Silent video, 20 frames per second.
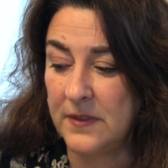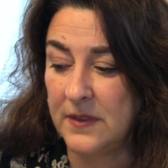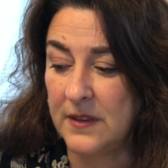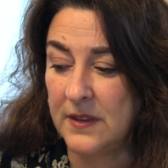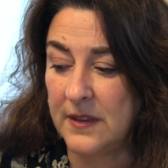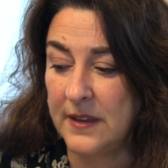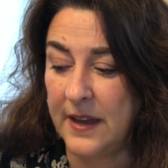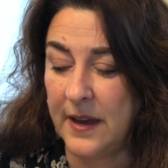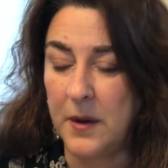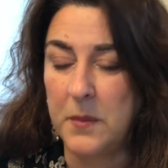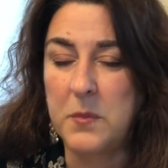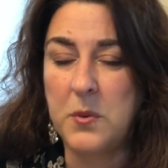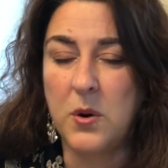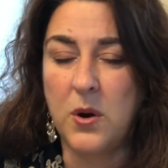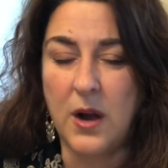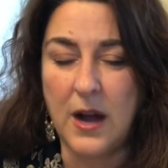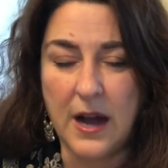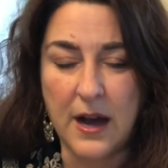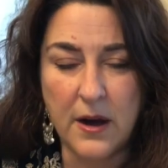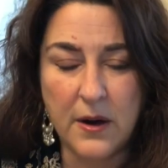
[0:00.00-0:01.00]
how
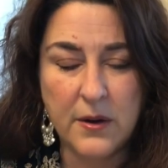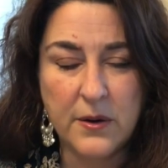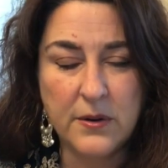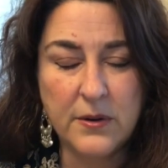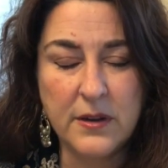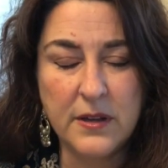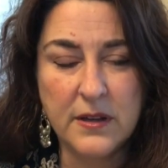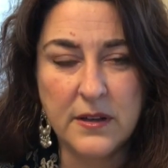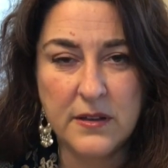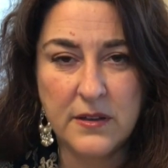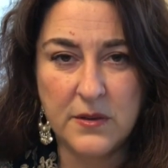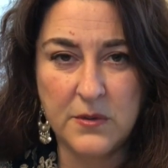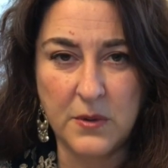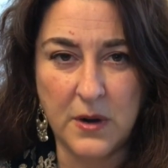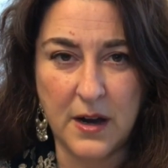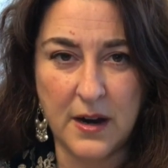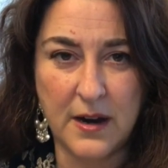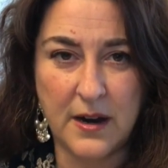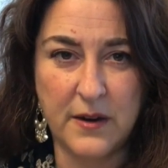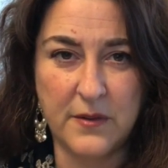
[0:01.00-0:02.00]
proud you
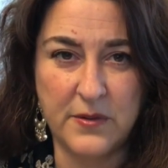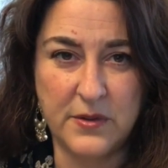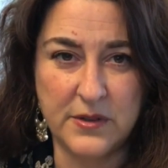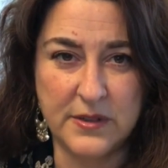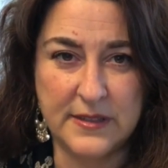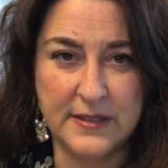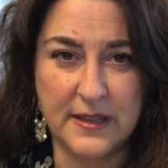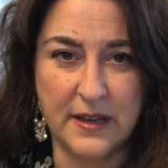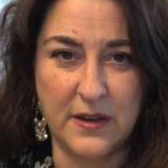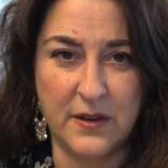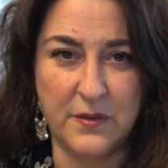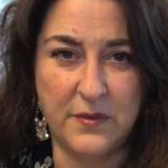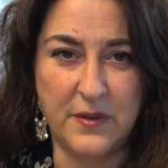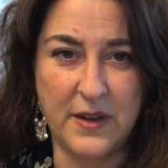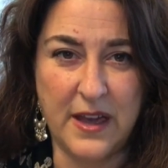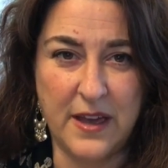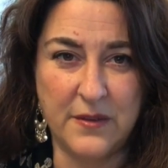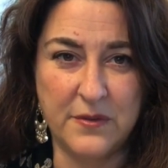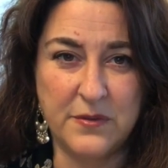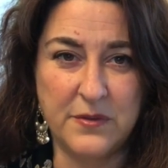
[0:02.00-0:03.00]
are of yourself
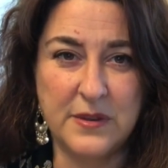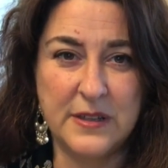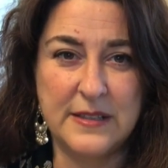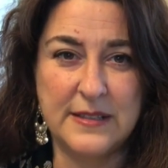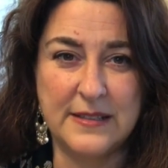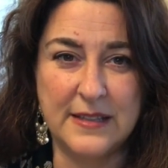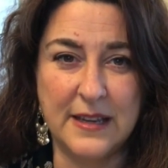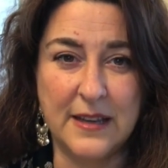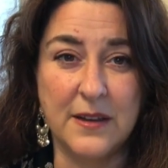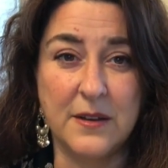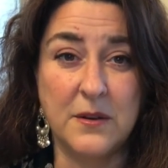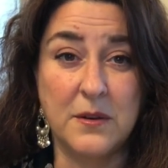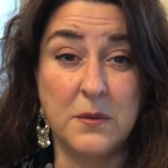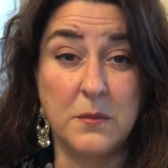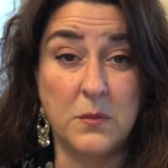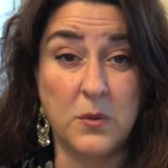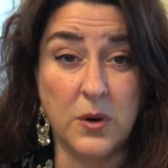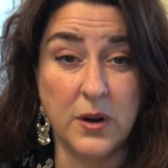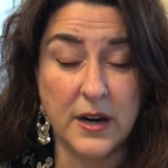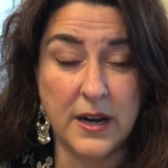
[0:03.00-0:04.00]
every single
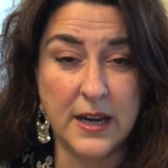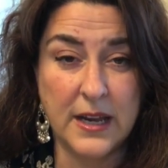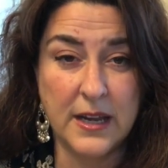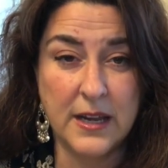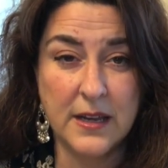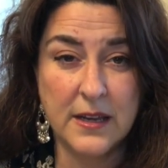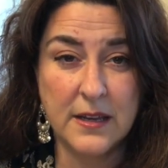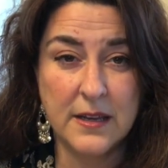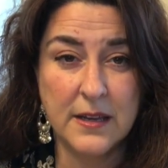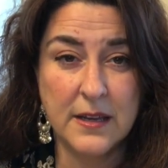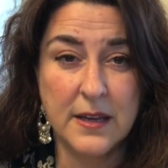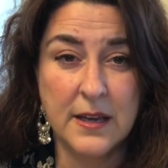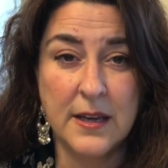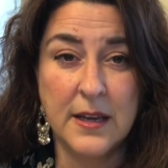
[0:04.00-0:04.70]
morning,